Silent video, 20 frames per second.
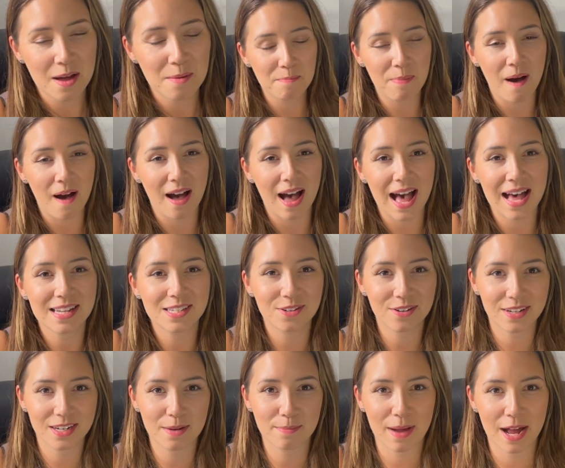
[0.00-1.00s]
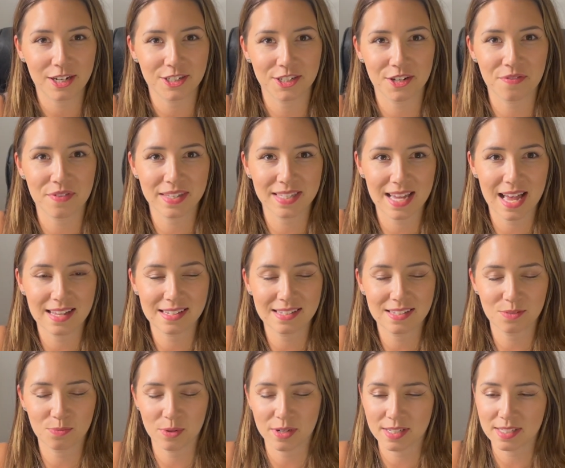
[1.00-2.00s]
But as you can imagine, the
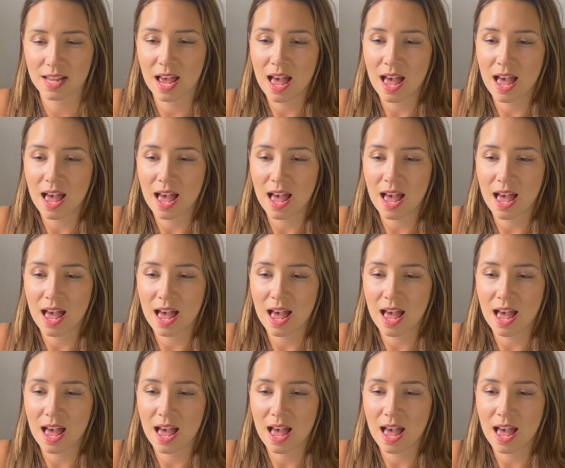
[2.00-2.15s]
test was